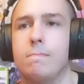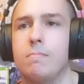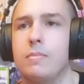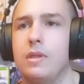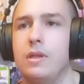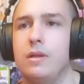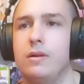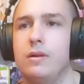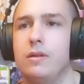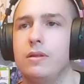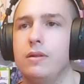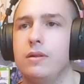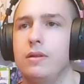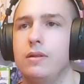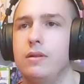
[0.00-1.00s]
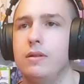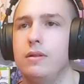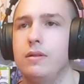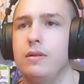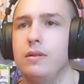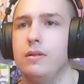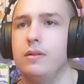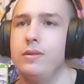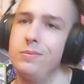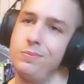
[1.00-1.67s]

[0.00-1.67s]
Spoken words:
No one is speaking in this clip.